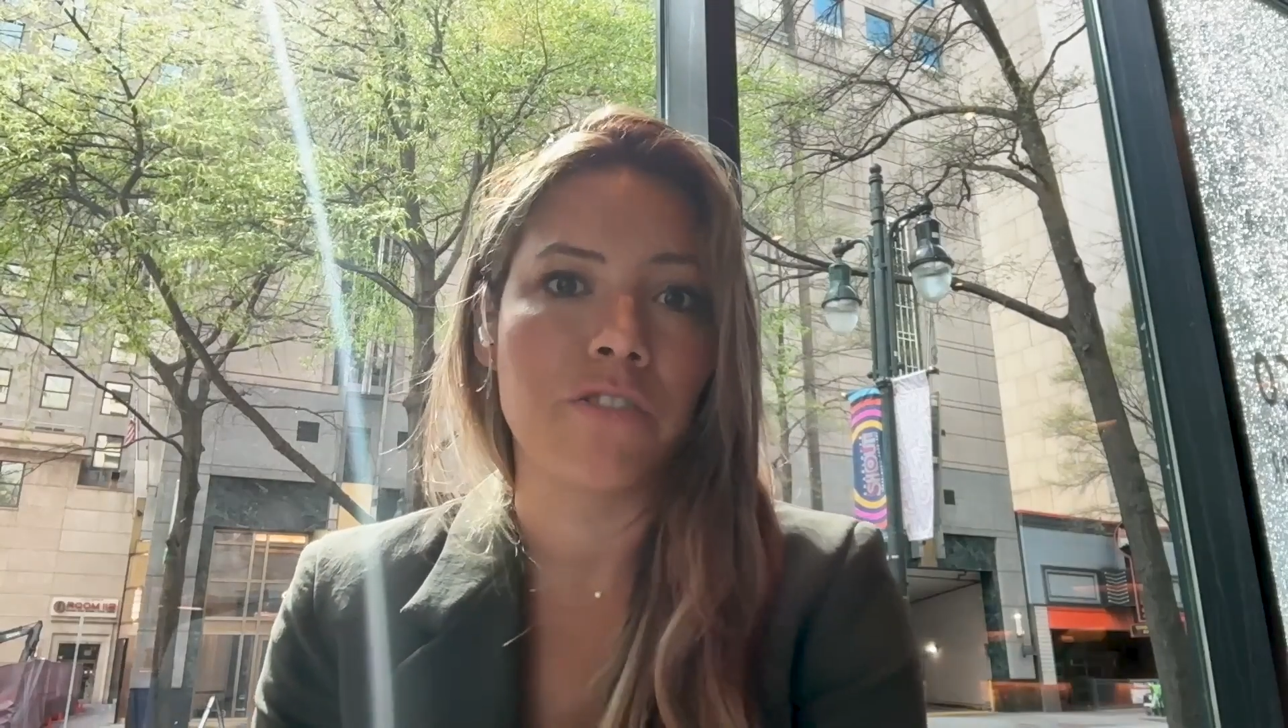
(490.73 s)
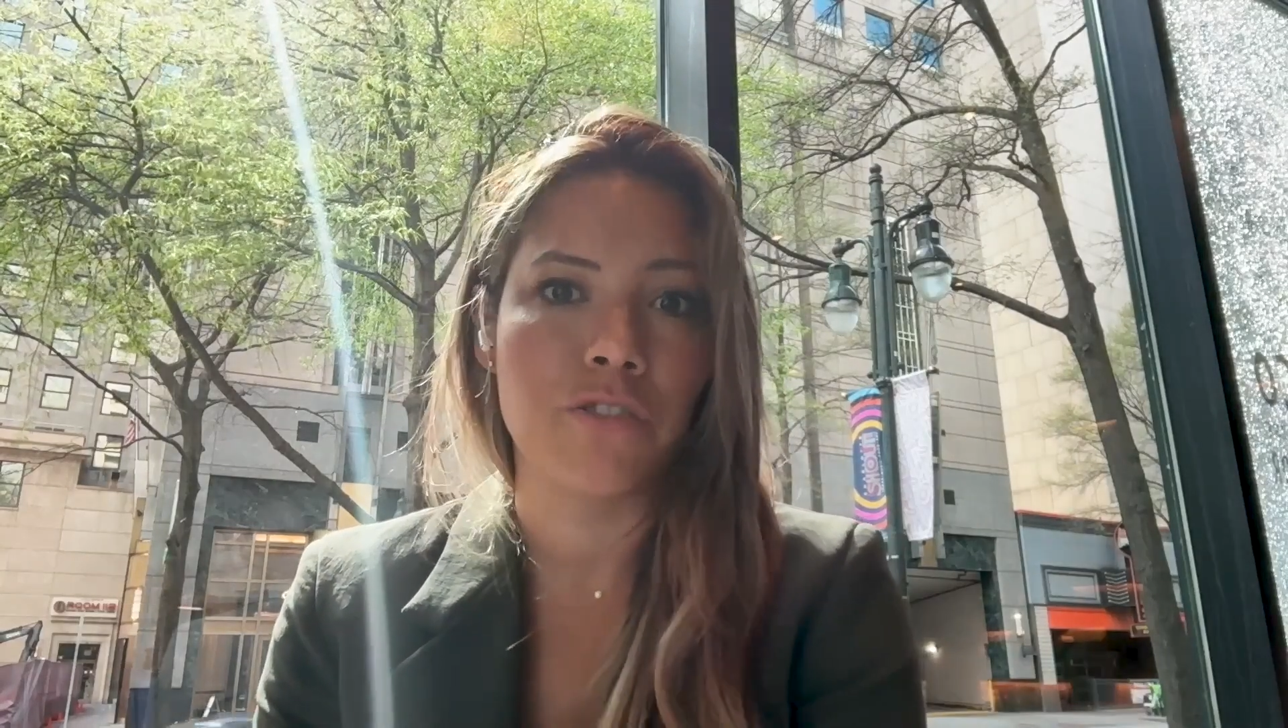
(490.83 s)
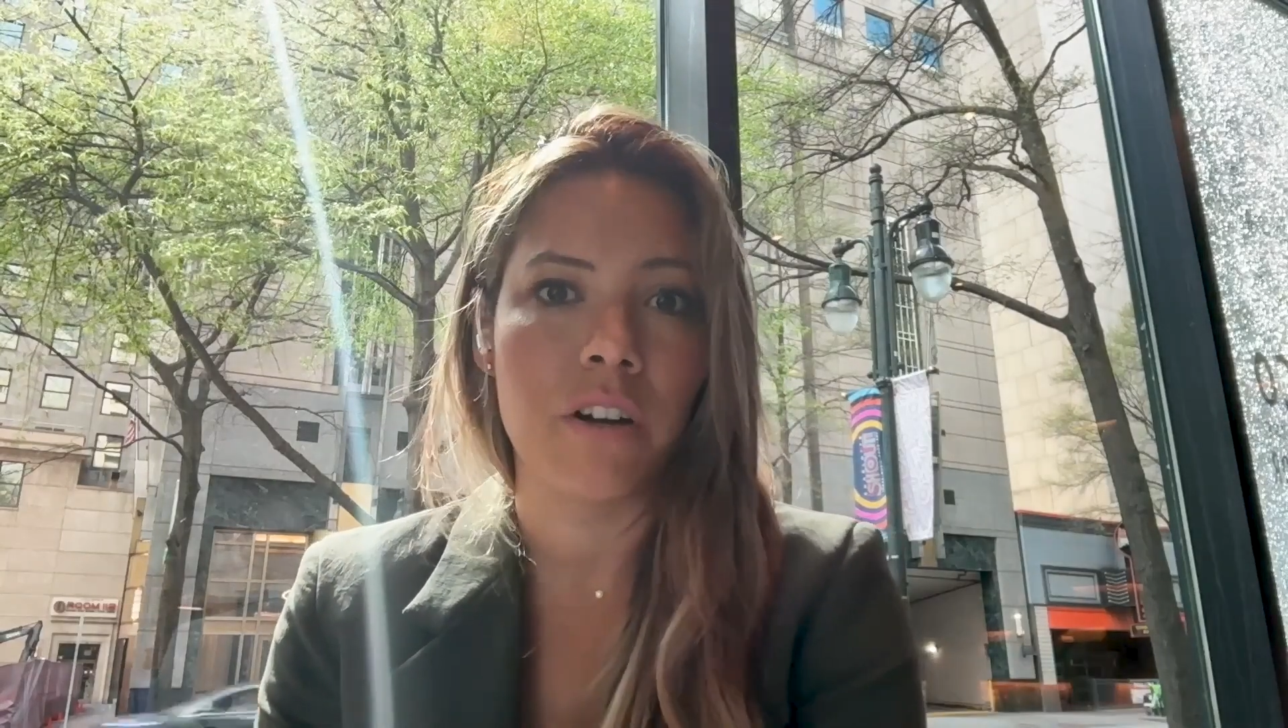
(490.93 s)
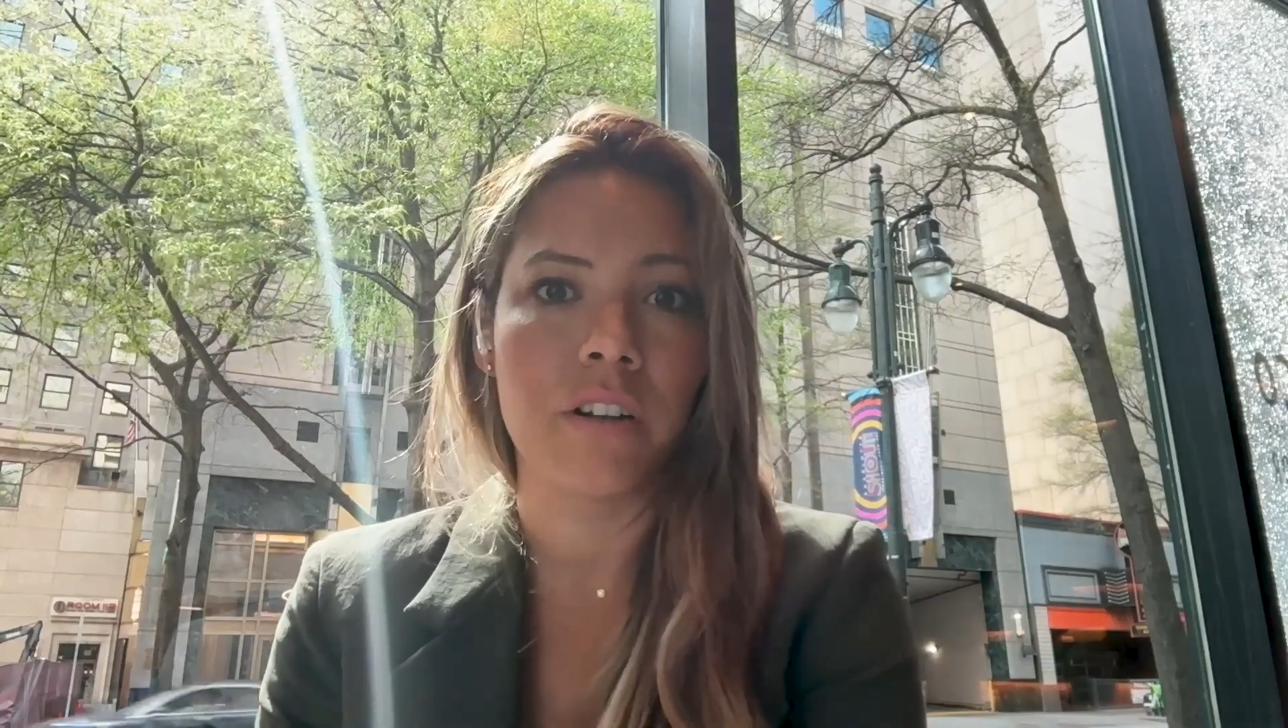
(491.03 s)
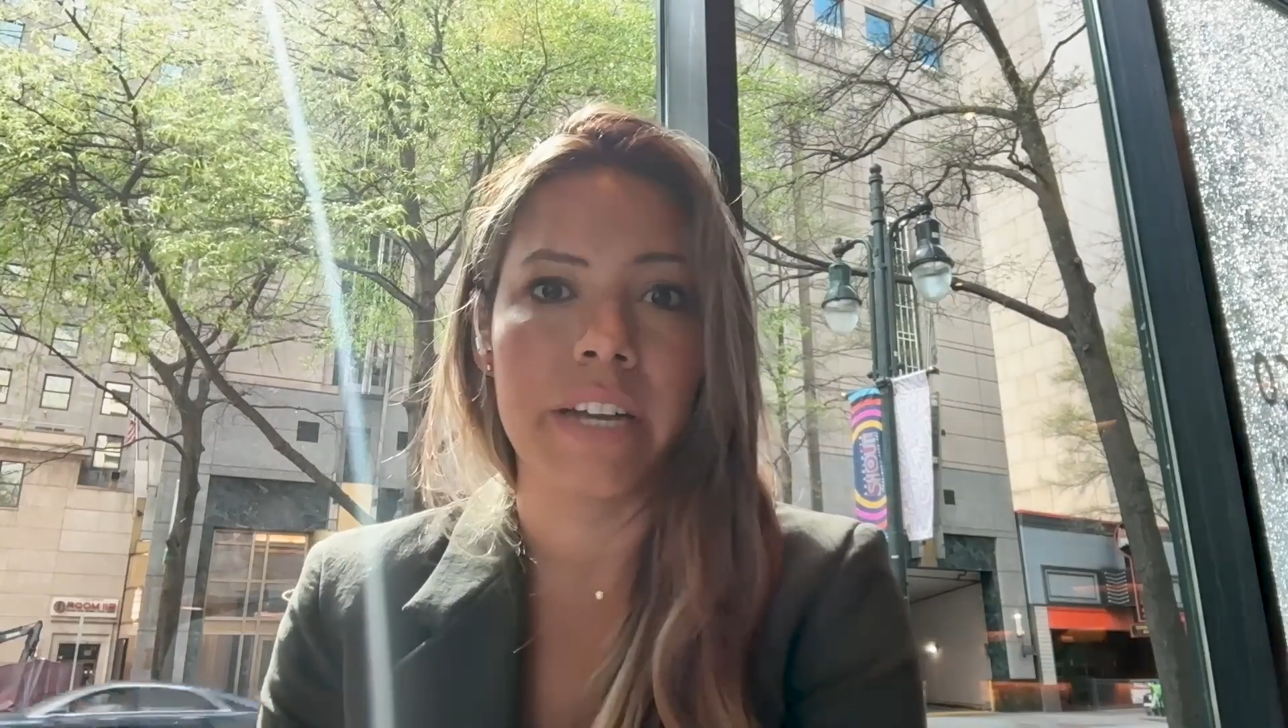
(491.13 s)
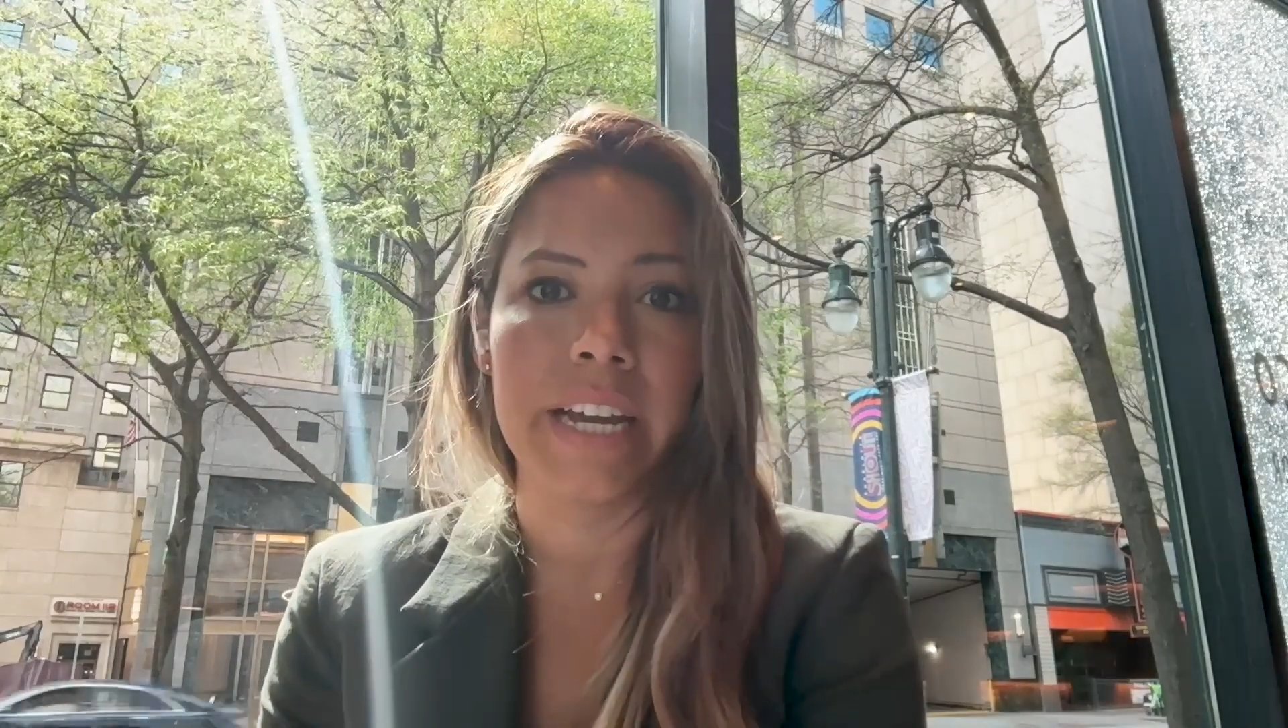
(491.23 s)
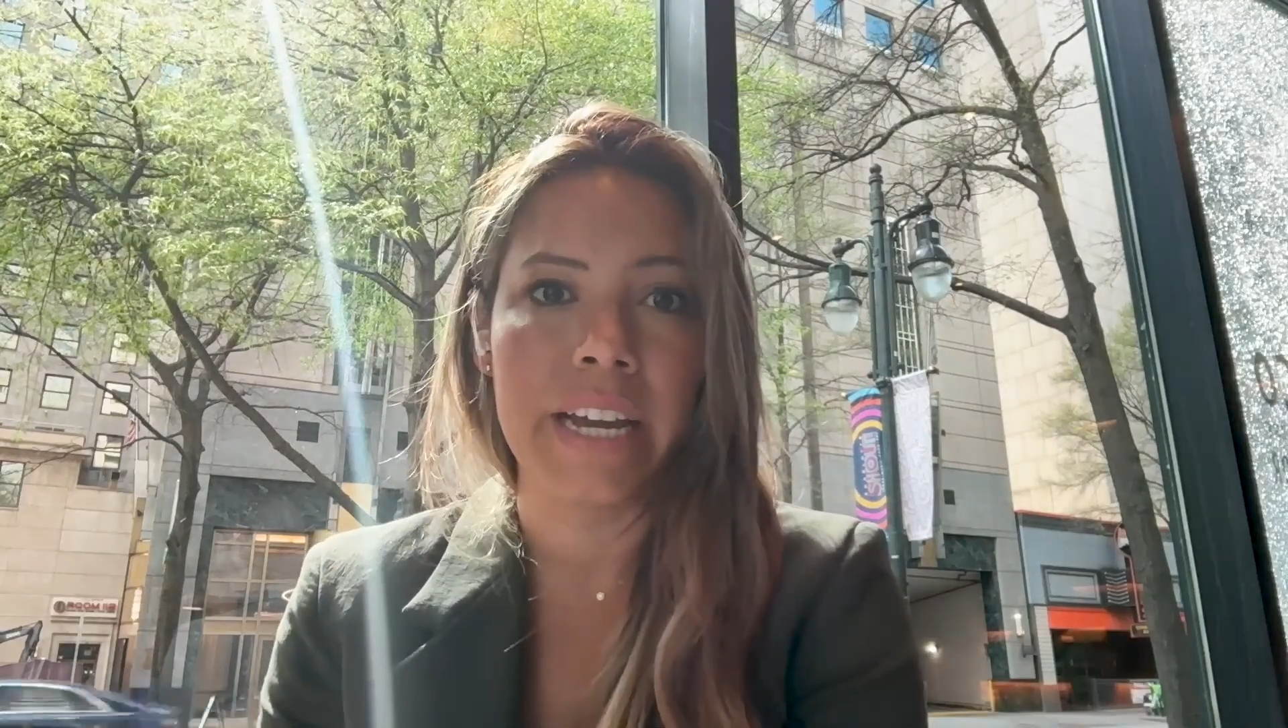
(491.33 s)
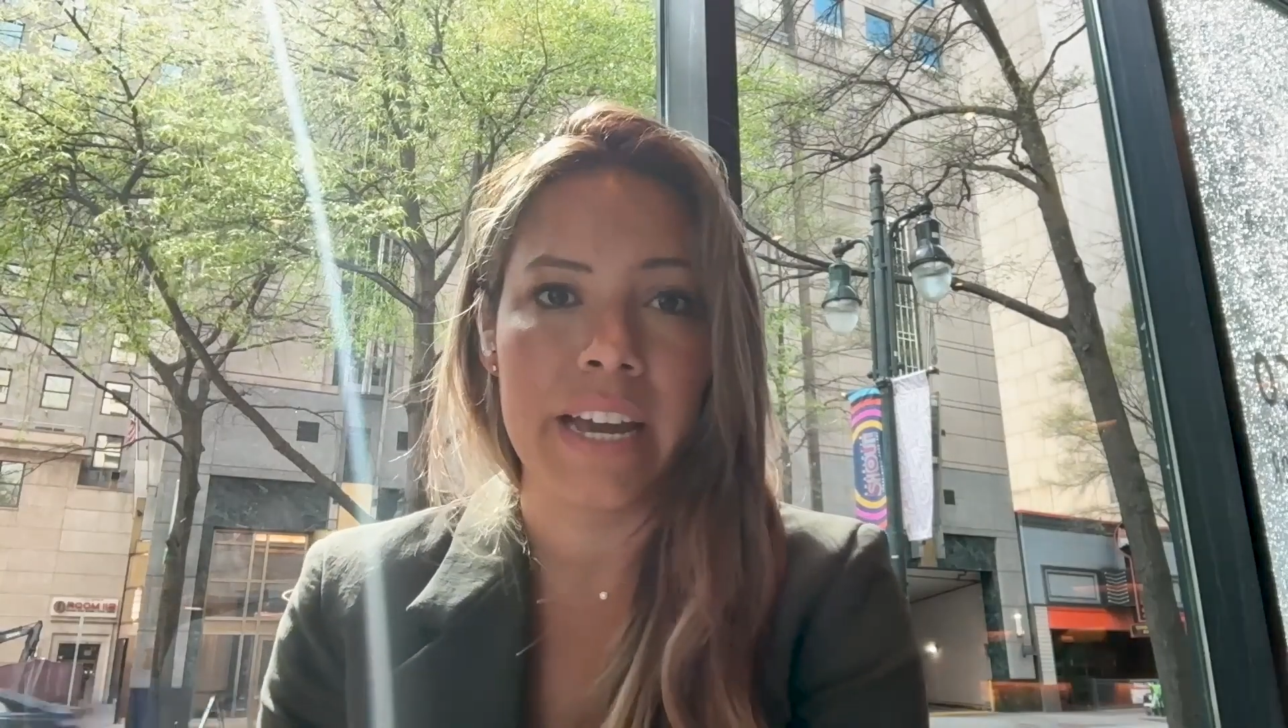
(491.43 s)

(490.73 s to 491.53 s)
struggling